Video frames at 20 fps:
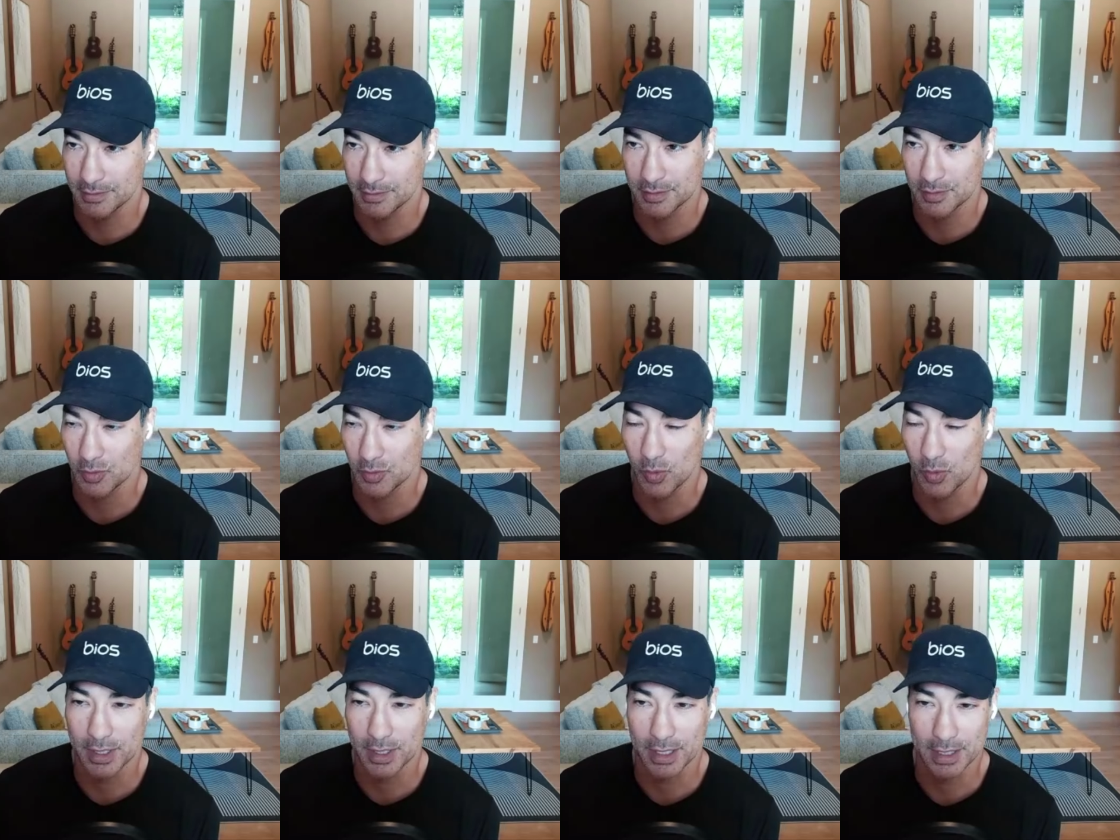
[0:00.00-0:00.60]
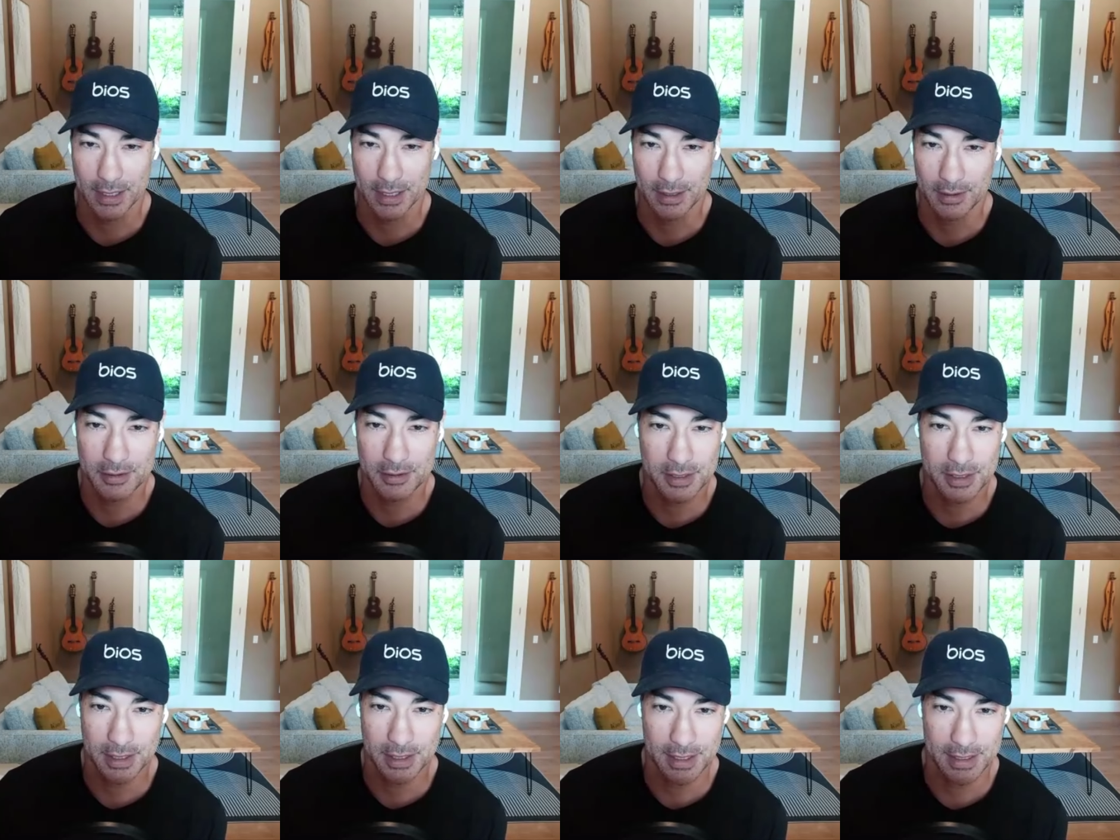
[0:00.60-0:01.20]
20
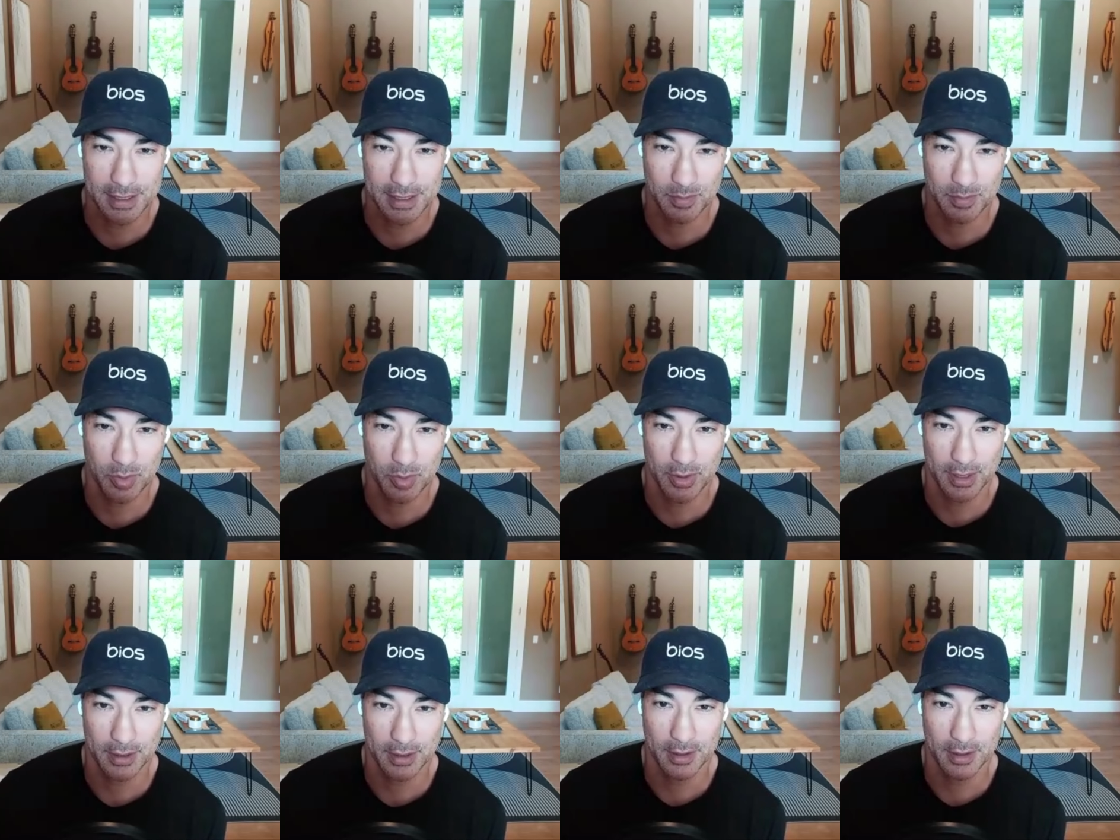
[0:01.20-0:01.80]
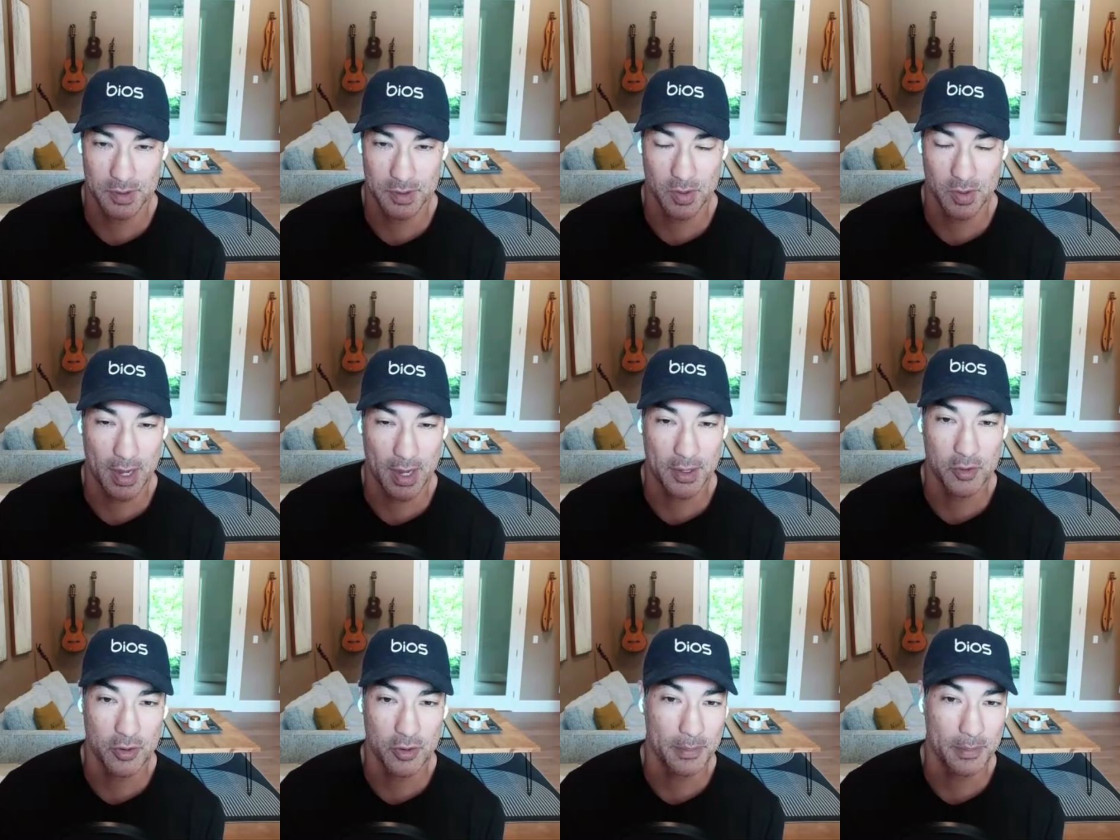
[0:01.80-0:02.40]
years at this point. So I
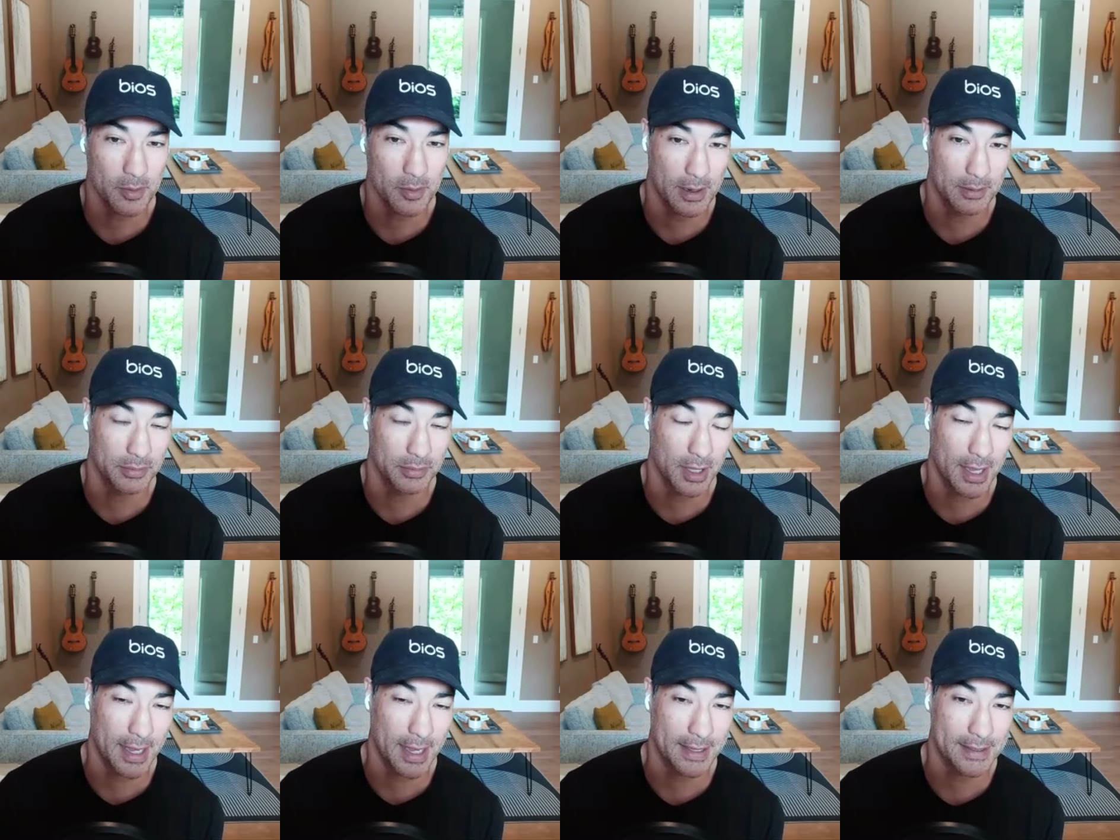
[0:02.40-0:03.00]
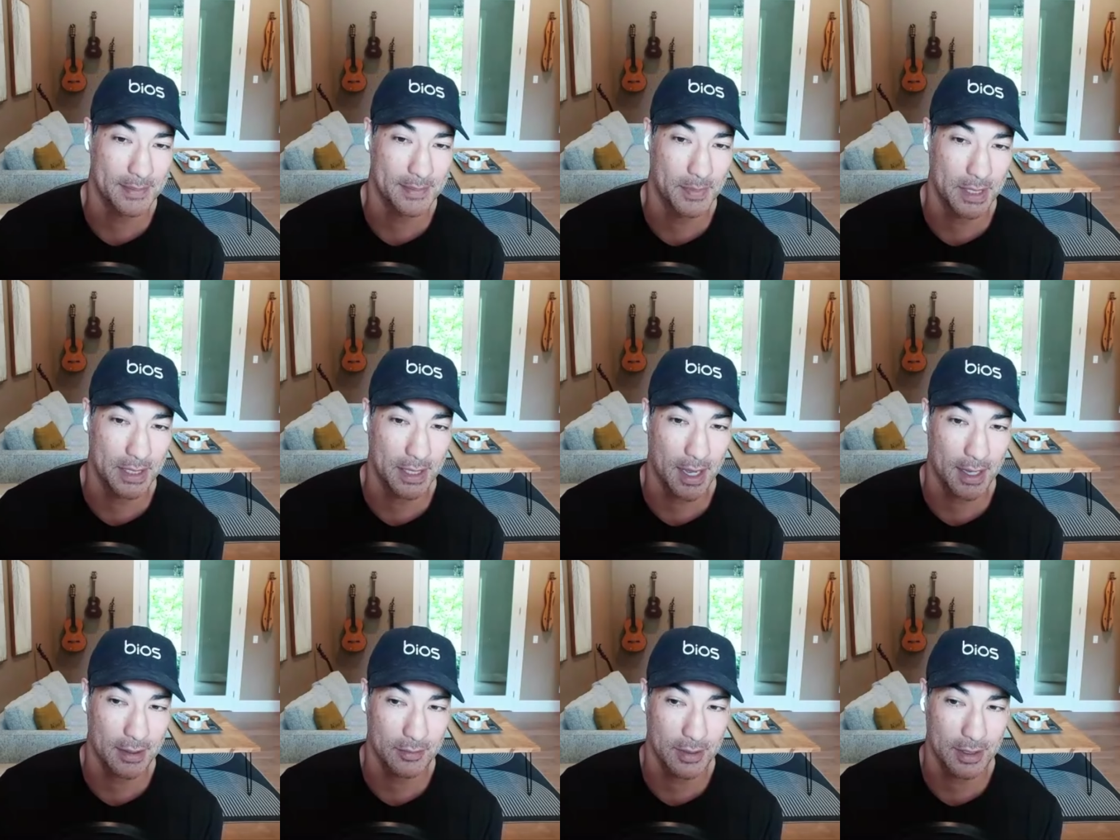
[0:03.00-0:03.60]
grew up around plants, but
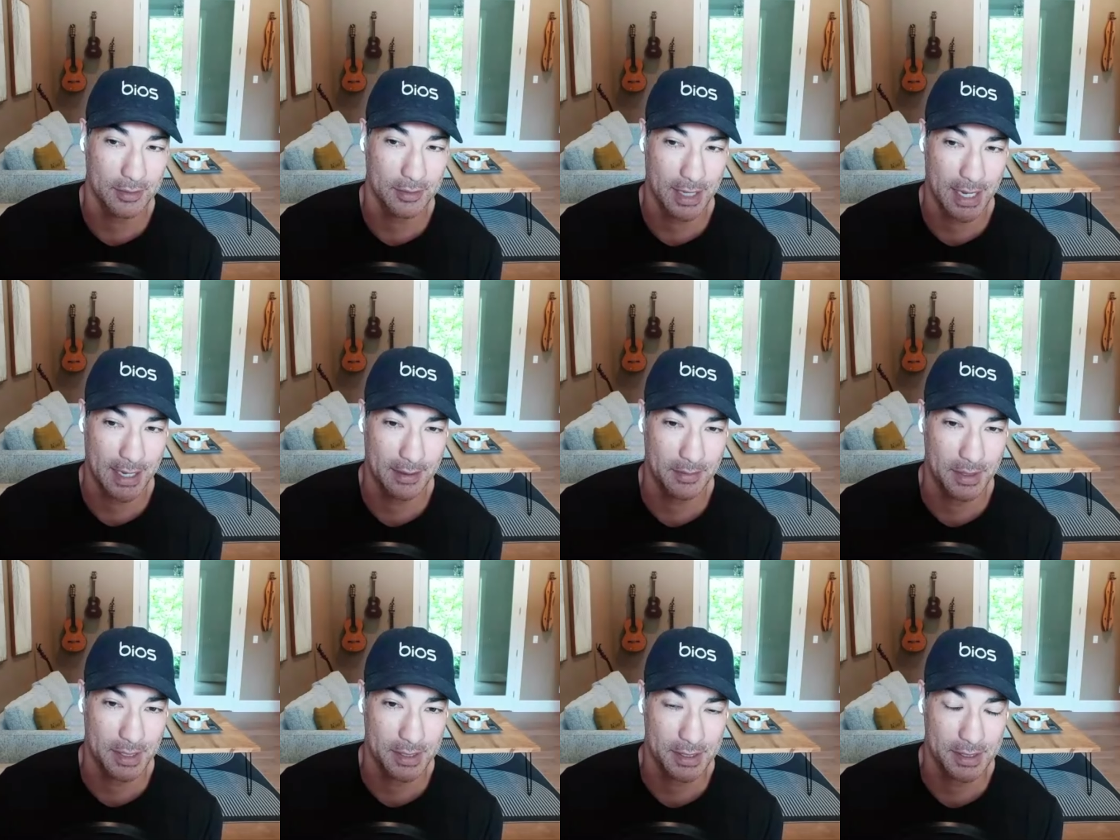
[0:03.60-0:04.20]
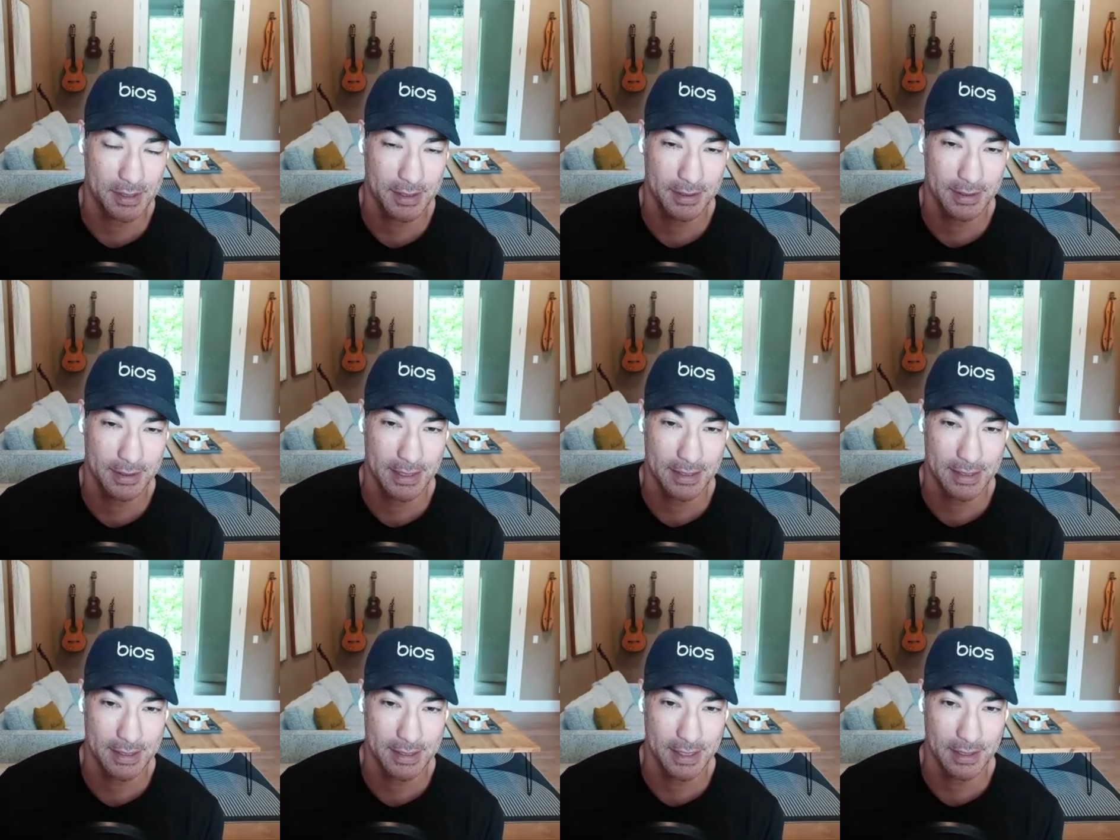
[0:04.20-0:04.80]
not around cannabis
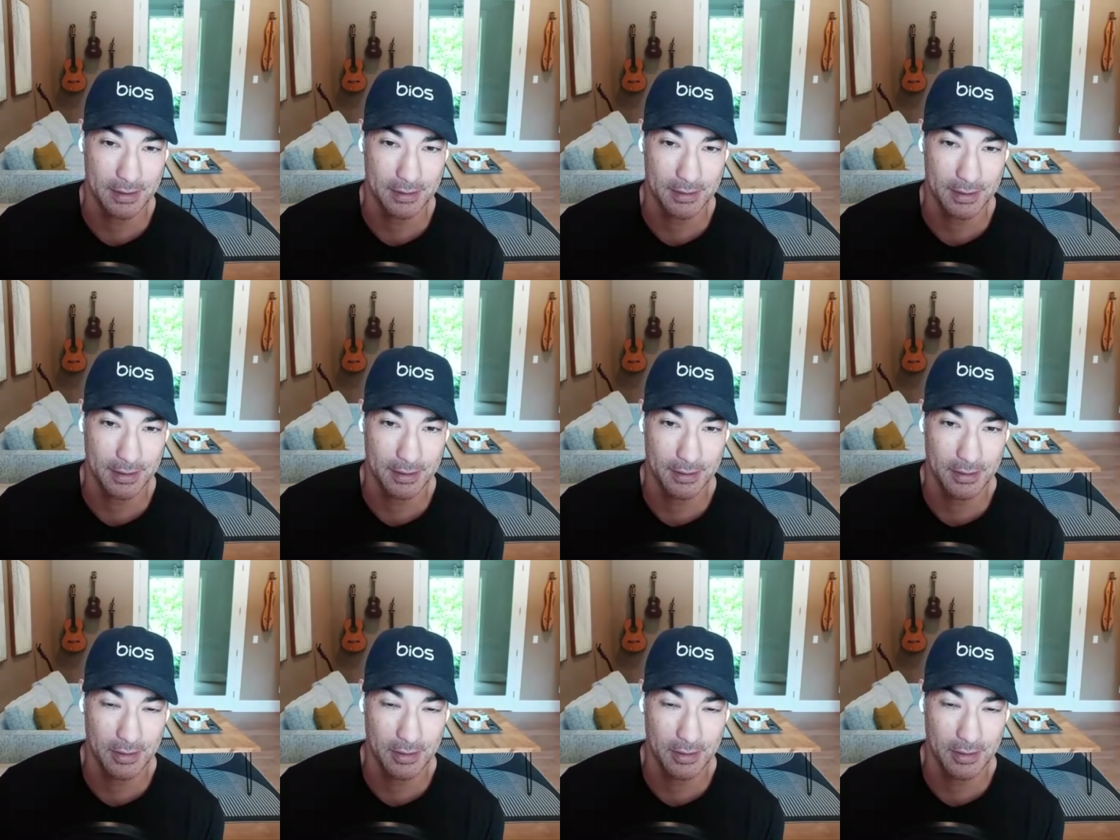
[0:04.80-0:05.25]
necessarily,